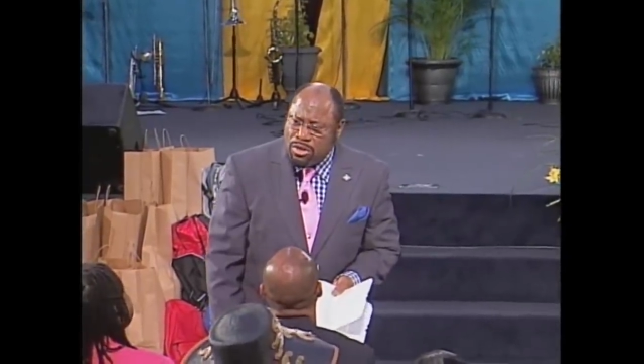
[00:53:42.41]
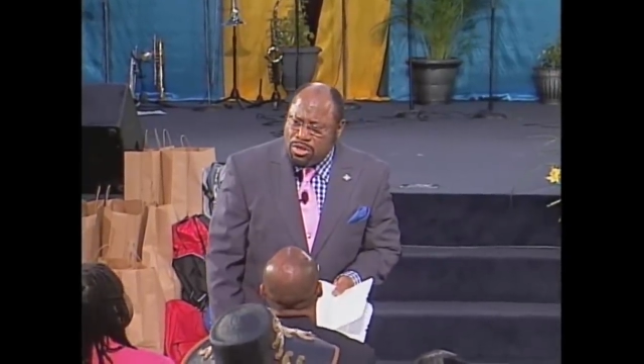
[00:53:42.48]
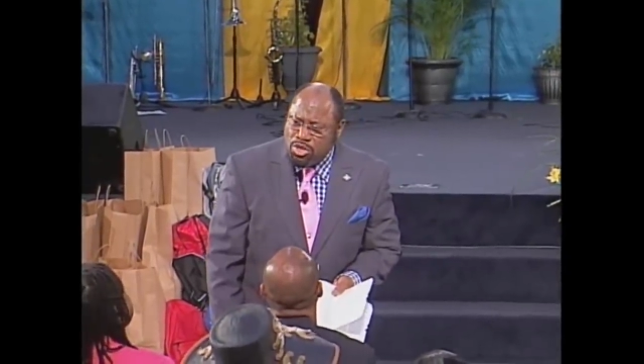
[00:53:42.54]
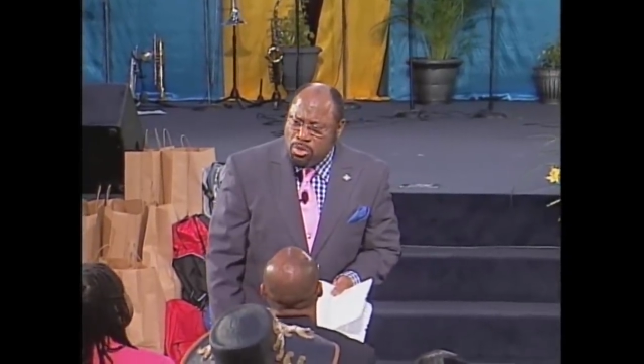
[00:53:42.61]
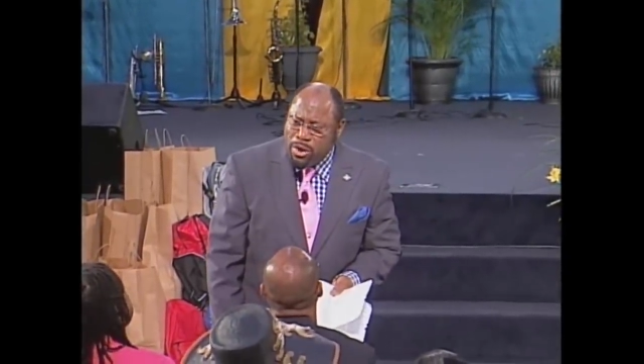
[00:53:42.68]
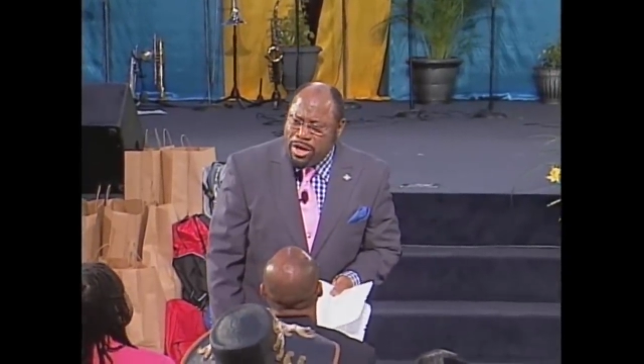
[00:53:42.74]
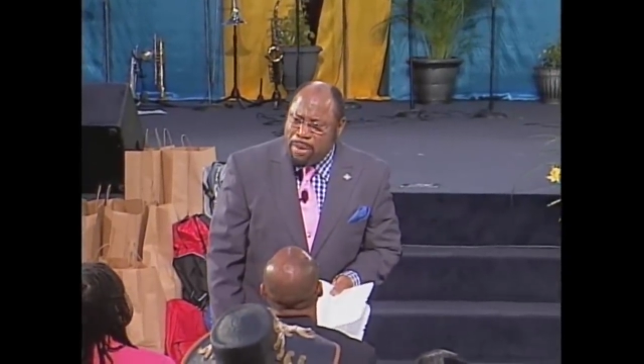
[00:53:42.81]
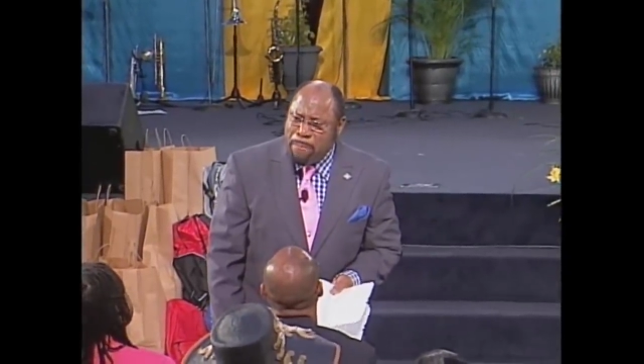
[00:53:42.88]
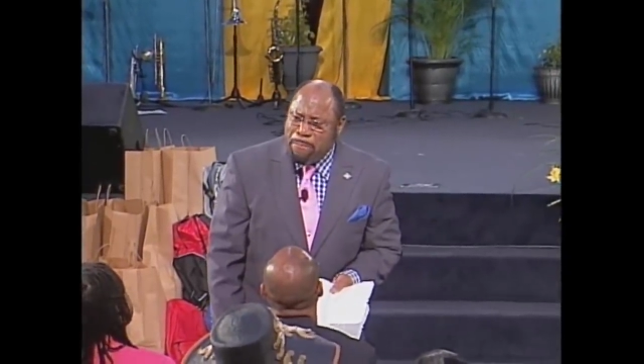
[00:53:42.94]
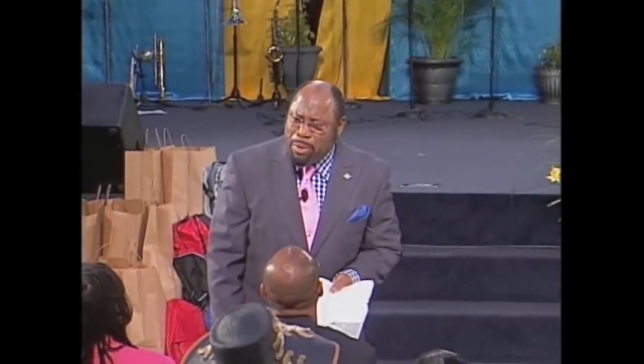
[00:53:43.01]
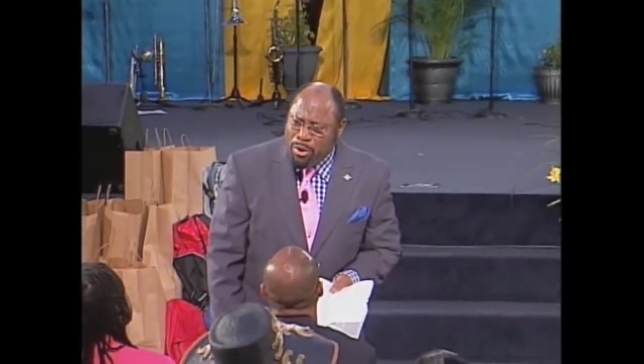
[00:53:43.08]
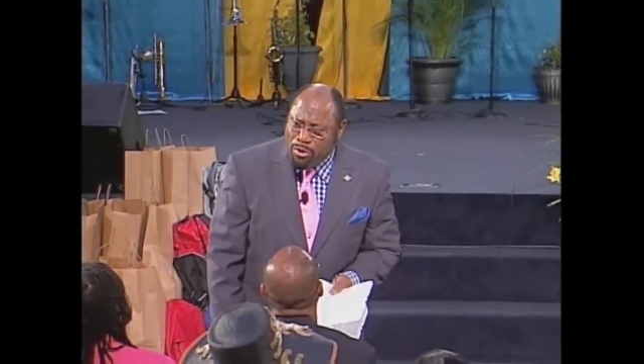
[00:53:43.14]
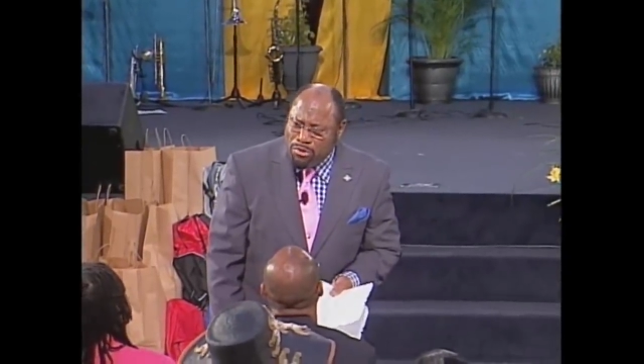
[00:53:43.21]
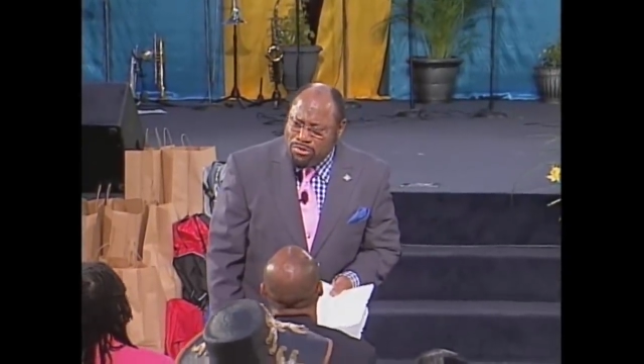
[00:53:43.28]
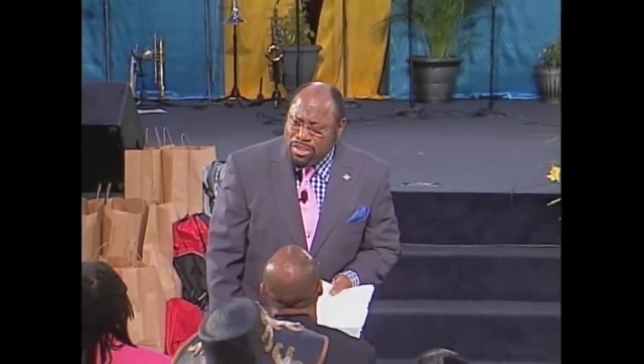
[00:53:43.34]
You are
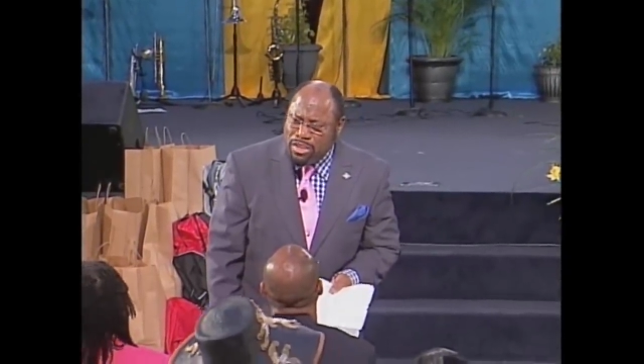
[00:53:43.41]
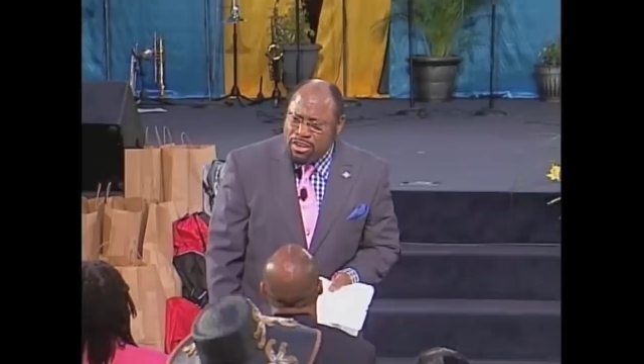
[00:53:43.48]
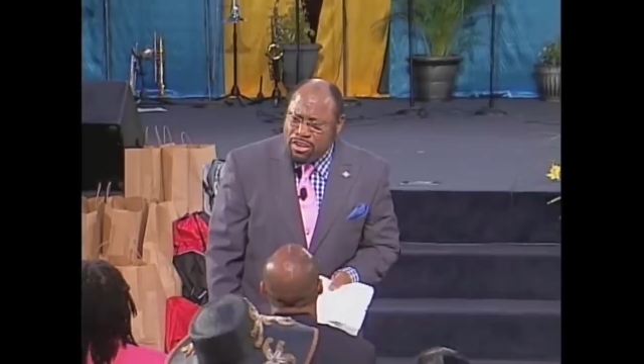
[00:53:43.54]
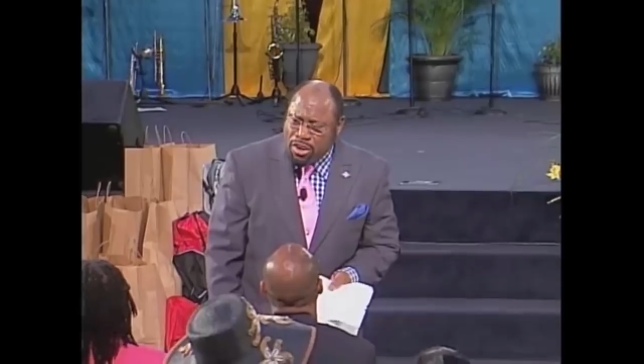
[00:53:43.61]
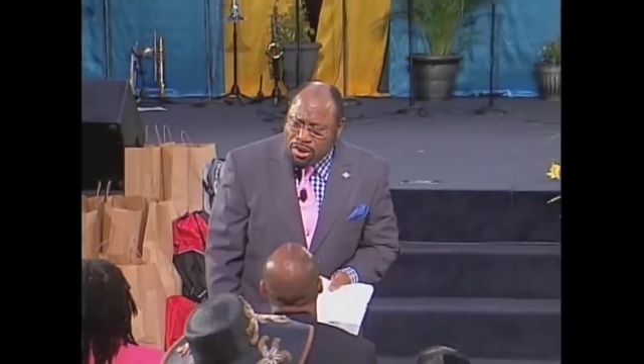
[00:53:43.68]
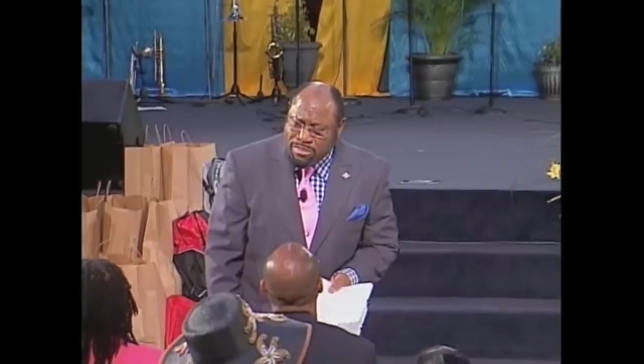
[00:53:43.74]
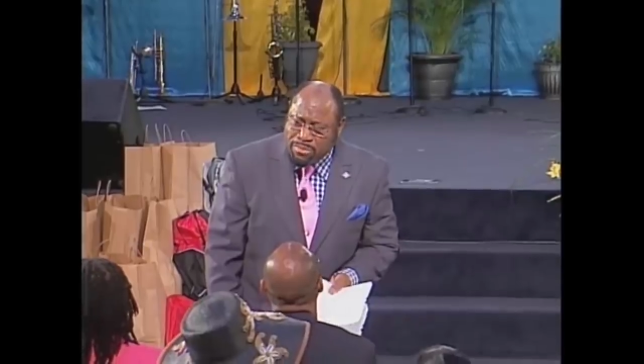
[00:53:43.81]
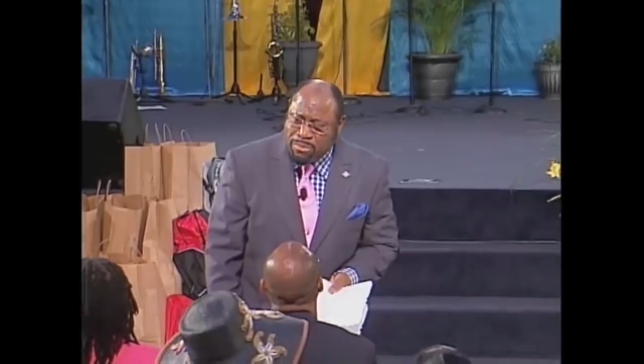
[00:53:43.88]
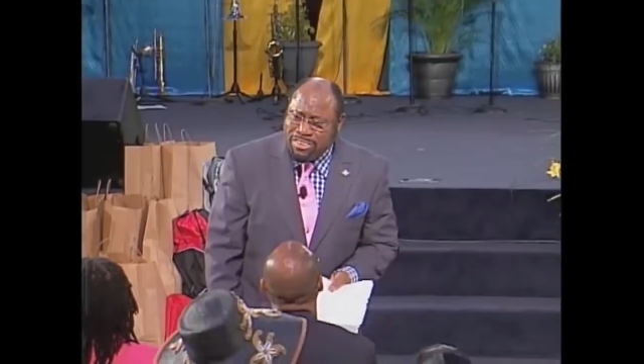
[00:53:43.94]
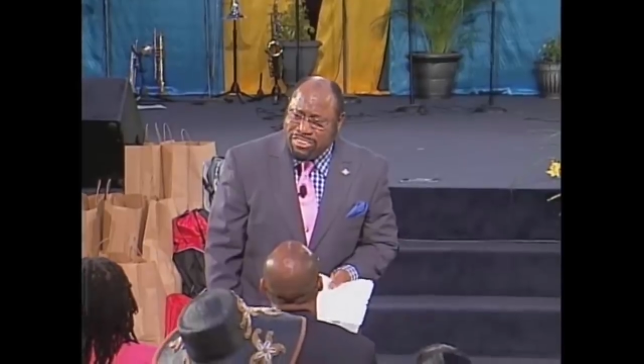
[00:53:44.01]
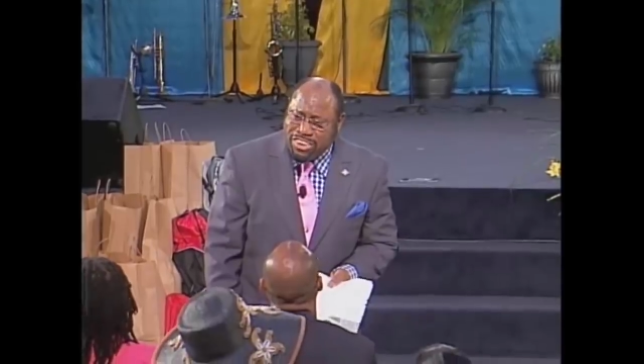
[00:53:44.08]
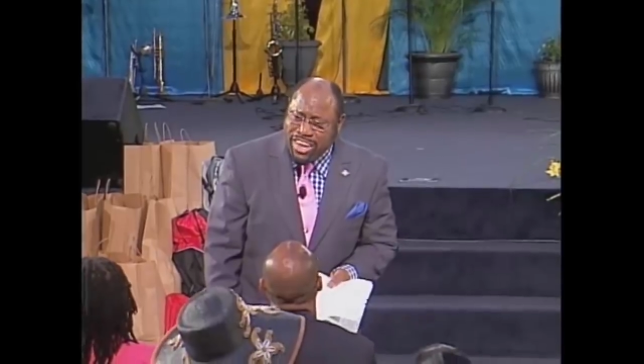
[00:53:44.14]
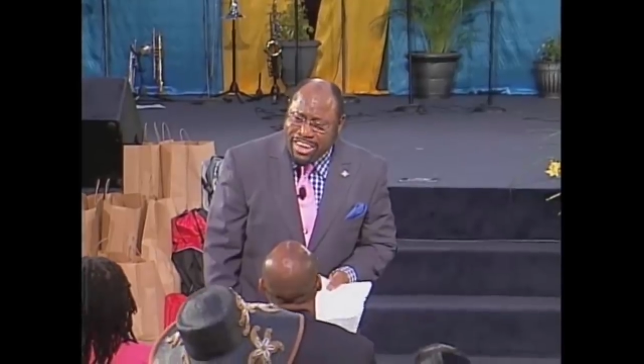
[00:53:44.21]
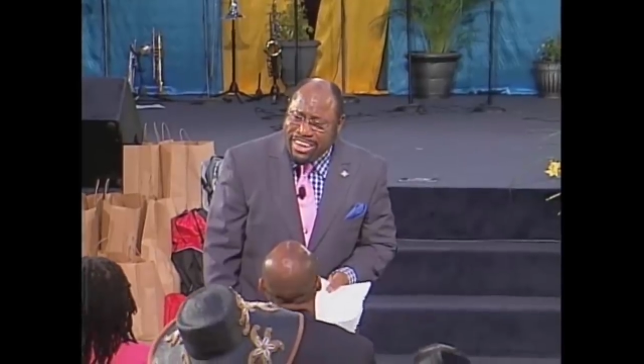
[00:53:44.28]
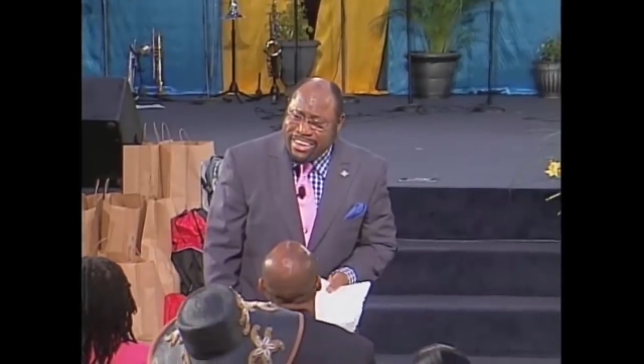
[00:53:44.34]
imposing concepts on a
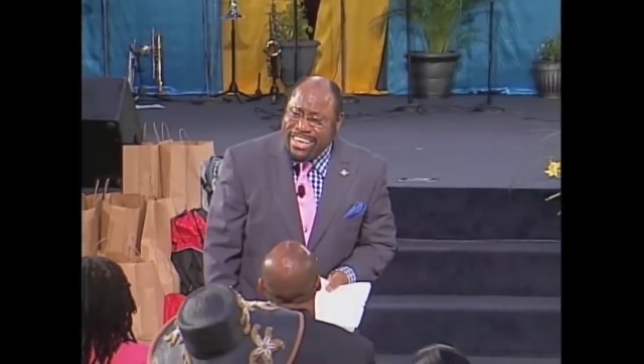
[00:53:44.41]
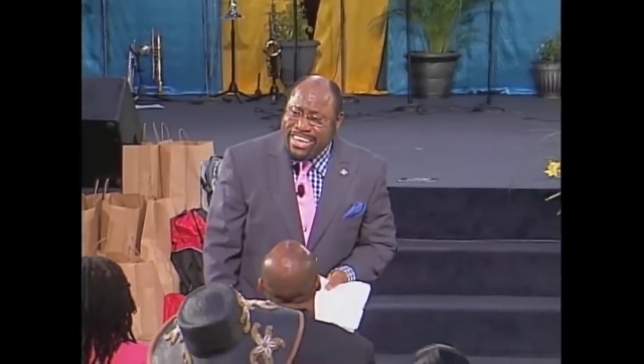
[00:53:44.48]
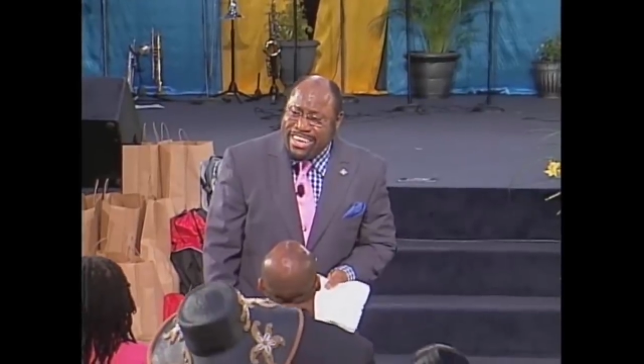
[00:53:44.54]
child that they